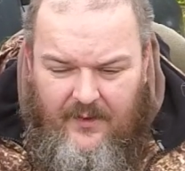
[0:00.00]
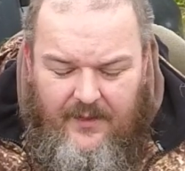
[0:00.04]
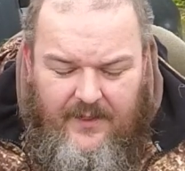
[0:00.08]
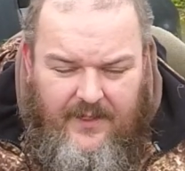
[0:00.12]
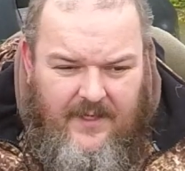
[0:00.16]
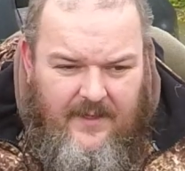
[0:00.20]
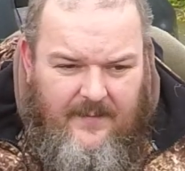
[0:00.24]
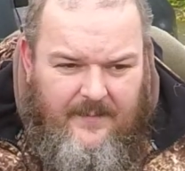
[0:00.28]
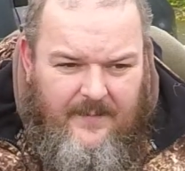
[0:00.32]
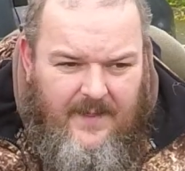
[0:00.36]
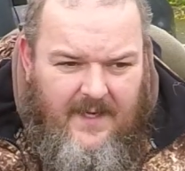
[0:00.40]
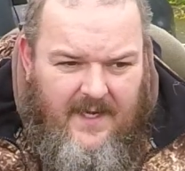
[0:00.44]
you
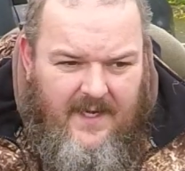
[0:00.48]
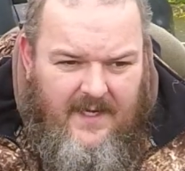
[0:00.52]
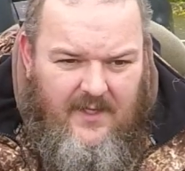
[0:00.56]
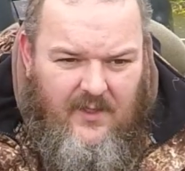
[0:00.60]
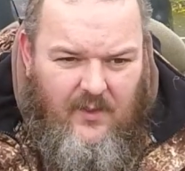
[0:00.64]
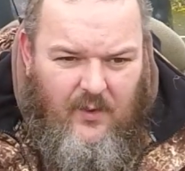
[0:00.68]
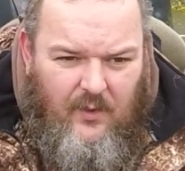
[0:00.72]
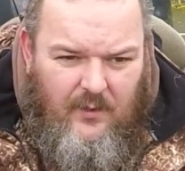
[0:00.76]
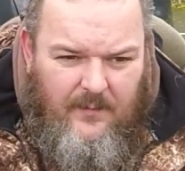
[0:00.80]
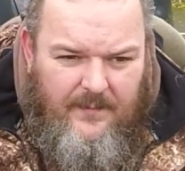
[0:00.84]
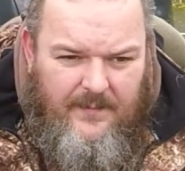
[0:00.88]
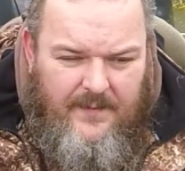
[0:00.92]
can buy
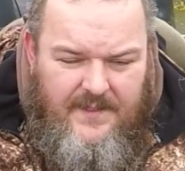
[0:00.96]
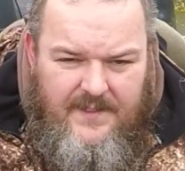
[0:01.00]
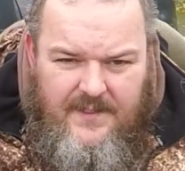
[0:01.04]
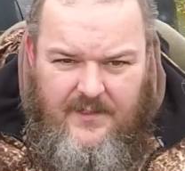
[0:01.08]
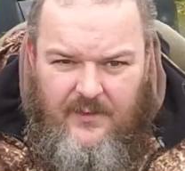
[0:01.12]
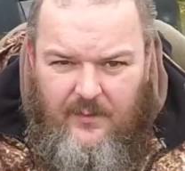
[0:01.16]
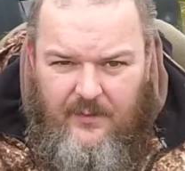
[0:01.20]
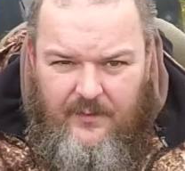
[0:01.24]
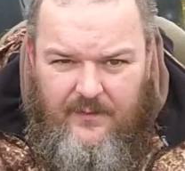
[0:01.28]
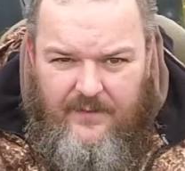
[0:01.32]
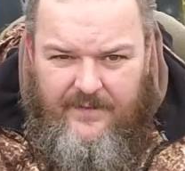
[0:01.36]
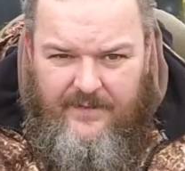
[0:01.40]
Coleman's
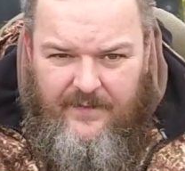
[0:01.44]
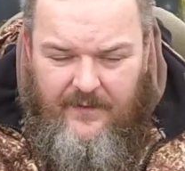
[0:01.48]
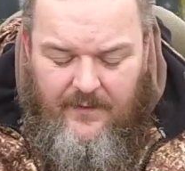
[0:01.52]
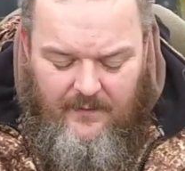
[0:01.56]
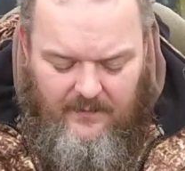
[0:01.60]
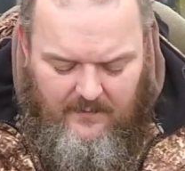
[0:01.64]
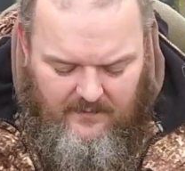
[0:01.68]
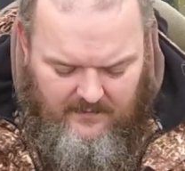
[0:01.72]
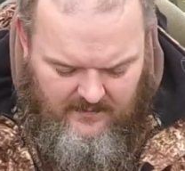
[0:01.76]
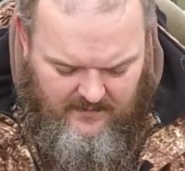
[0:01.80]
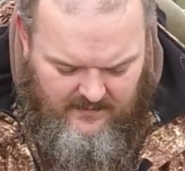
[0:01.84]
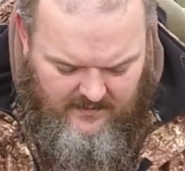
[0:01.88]
own
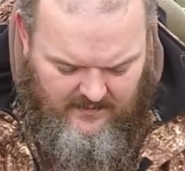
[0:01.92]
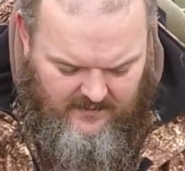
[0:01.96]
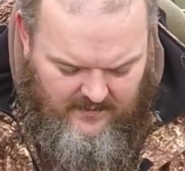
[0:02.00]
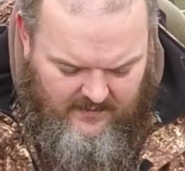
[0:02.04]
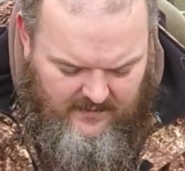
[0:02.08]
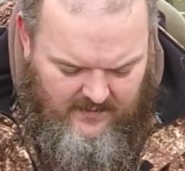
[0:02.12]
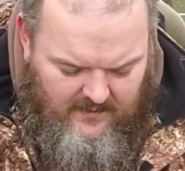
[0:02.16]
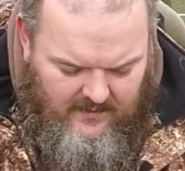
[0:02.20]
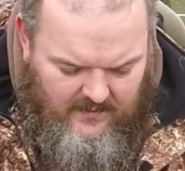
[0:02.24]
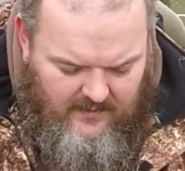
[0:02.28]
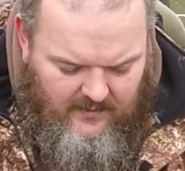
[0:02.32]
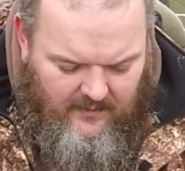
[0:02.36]
fuel,
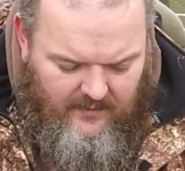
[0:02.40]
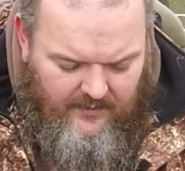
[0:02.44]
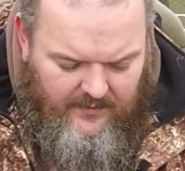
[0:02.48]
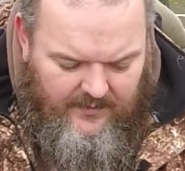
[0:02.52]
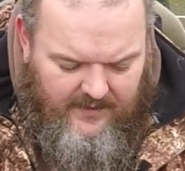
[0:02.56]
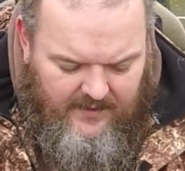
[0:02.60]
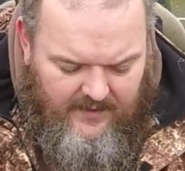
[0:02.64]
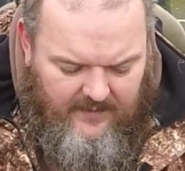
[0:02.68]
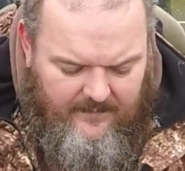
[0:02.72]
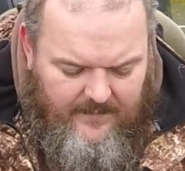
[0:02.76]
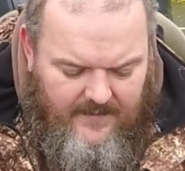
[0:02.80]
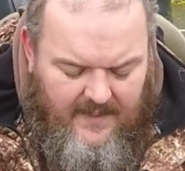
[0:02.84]
or you
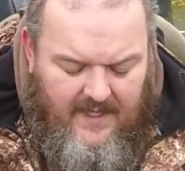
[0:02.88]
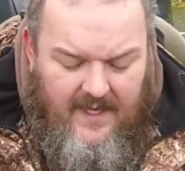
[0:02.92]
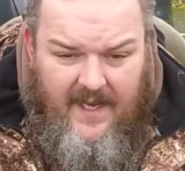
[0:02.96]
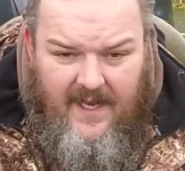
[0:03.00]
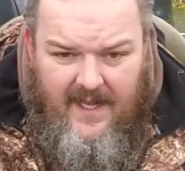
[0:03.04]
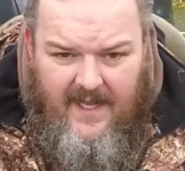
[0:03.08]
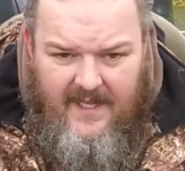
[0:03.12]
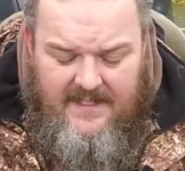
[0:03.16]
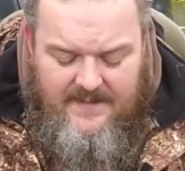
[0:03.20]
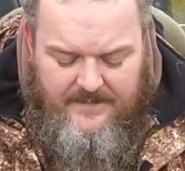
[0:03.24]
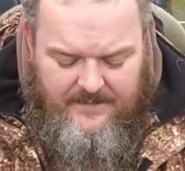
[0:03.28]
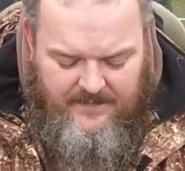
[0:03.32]
can buy
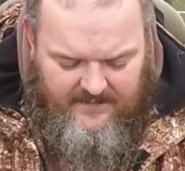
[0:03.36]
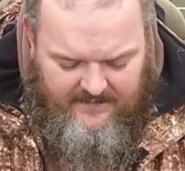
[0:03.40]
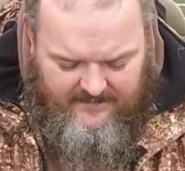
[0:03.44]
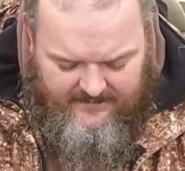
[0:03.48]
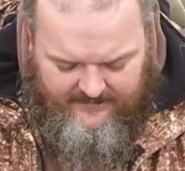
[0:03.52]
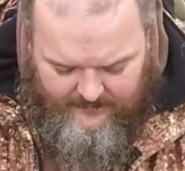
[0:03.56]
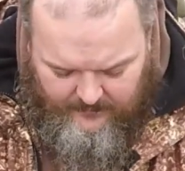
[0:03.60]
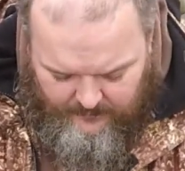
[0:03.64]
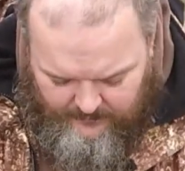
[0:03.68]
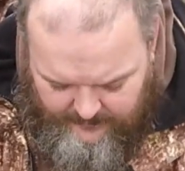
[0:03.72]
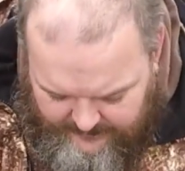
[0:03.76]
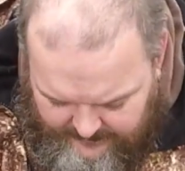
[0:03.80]
Aspen
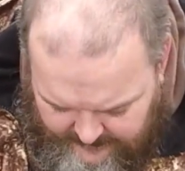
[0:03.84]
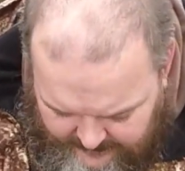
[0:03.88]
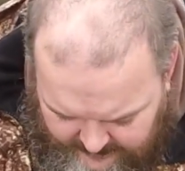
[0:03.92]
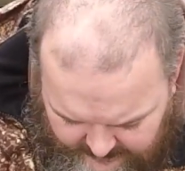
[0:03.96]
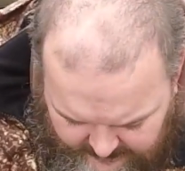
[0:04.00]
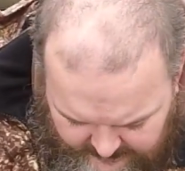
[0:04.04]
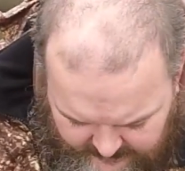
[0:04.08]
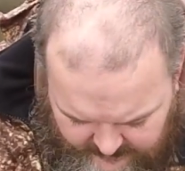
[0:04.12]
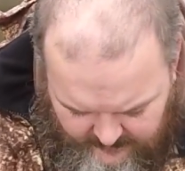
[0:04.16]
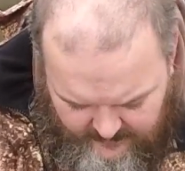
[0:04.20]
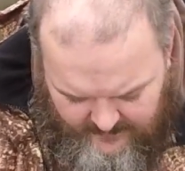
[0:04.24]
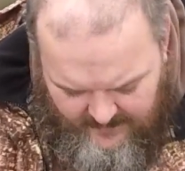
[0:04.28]

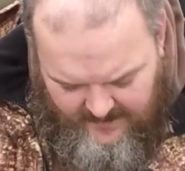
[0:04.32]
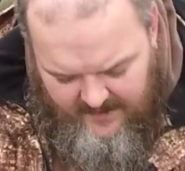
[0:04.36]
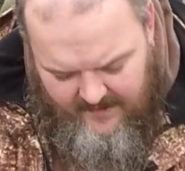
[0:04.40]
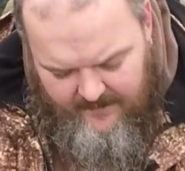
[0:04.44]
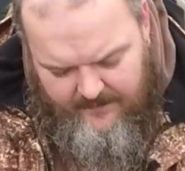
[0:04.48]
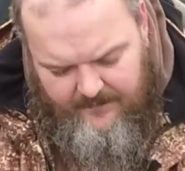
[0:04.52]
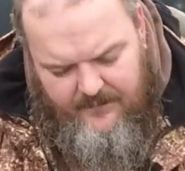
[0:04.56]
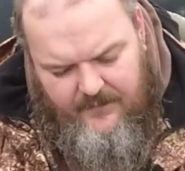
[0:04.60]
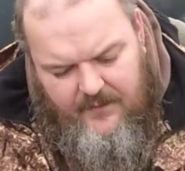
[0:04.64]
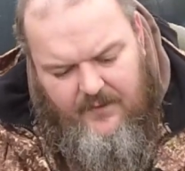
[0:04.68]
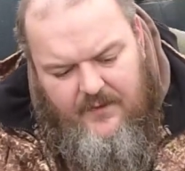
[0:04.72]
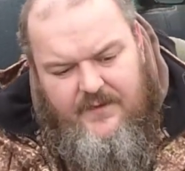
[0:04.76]
4T. Now I
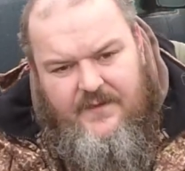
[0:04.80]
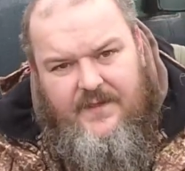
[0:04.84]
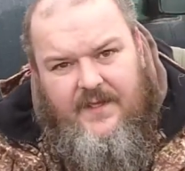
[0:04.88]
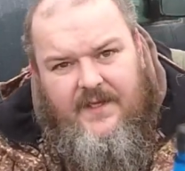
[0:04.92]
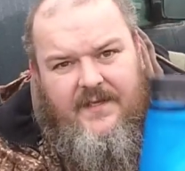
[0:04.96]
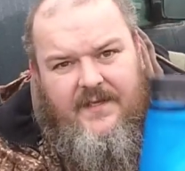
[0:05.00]
use this